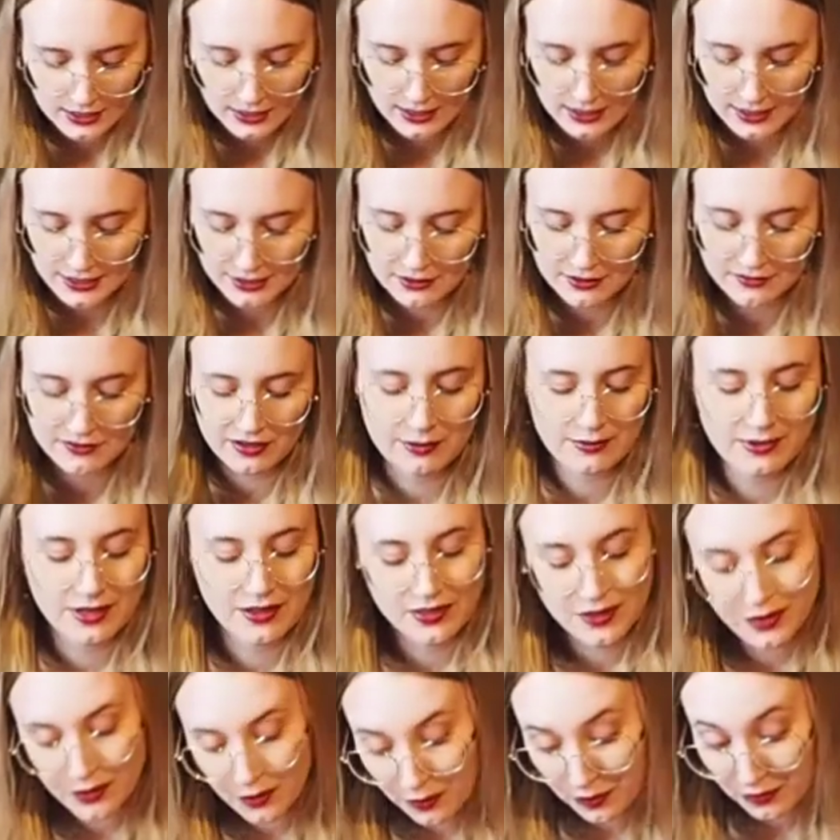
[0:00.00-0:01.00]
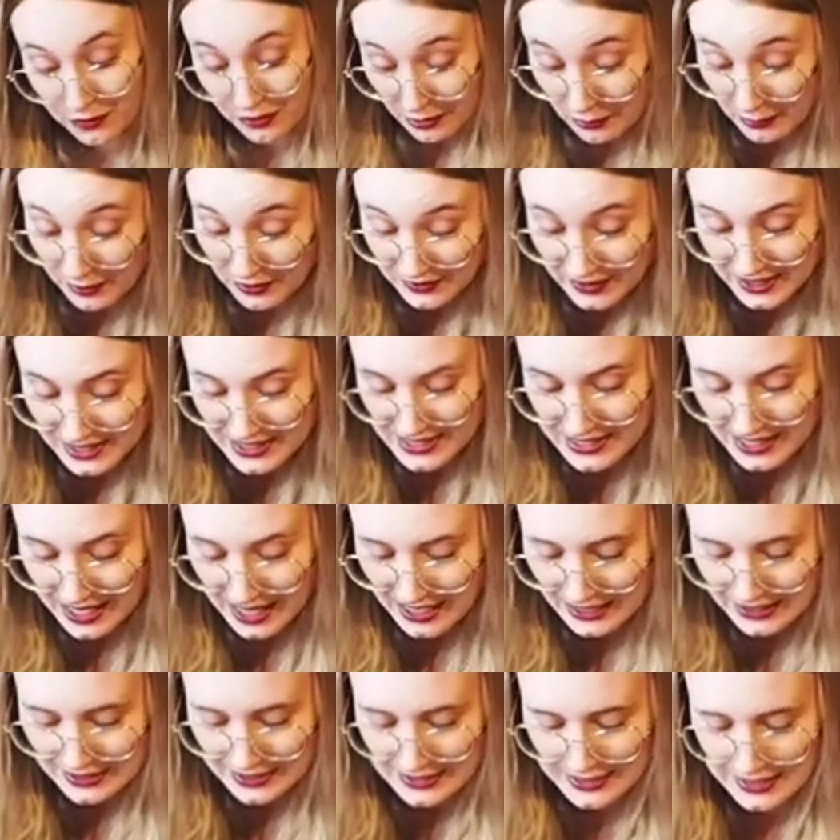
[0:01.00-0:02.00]
However, I'm not the only one that
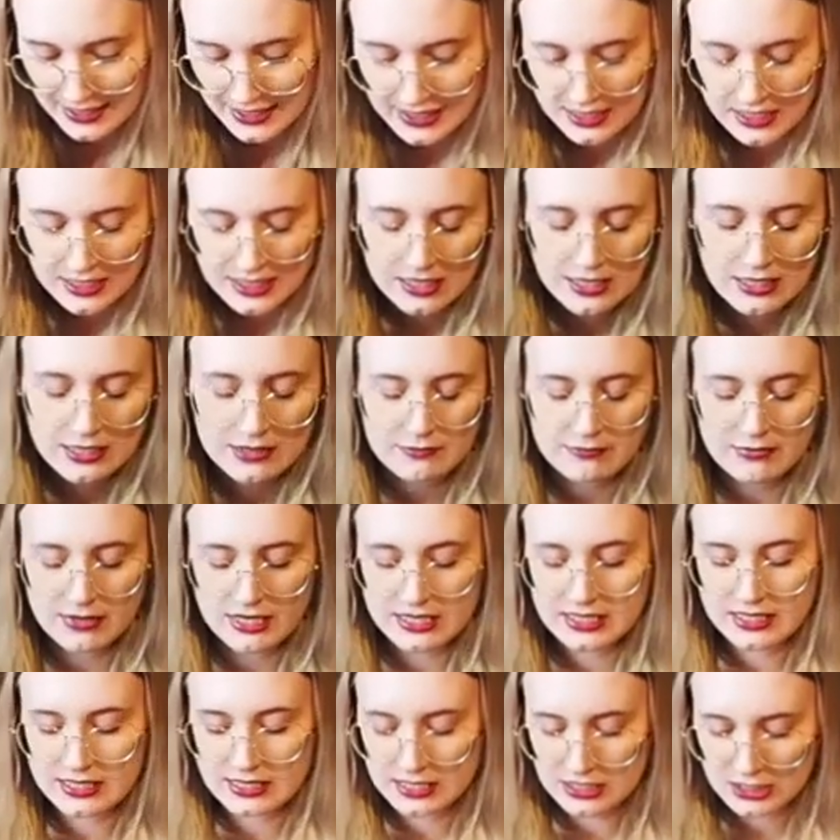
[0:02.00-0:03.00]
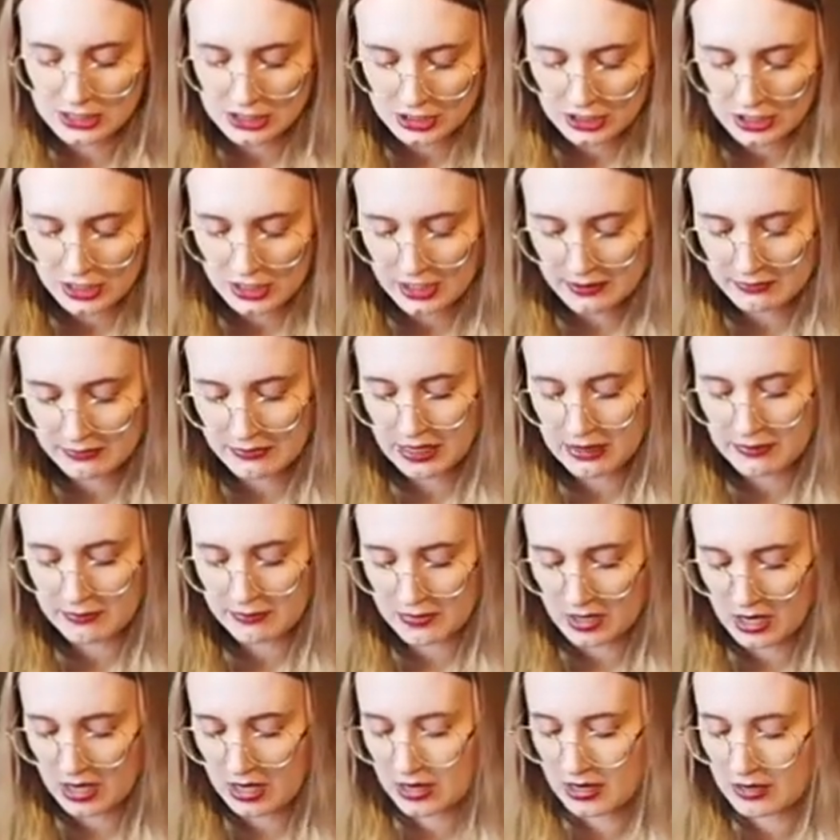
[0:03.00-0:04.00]
styles it. My sister and my
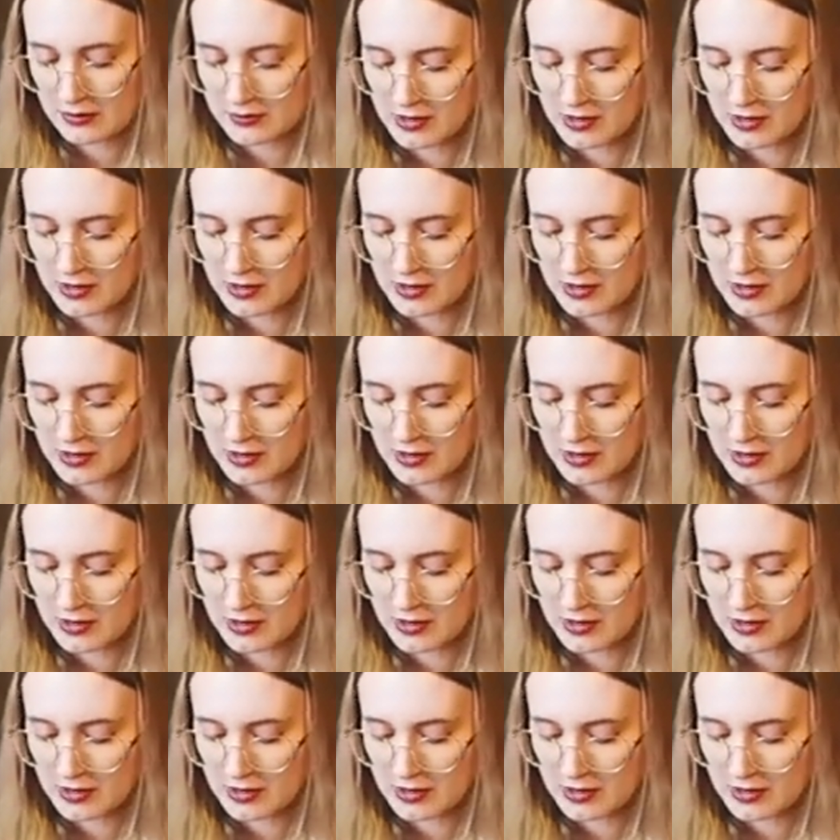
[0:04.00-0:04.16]
mom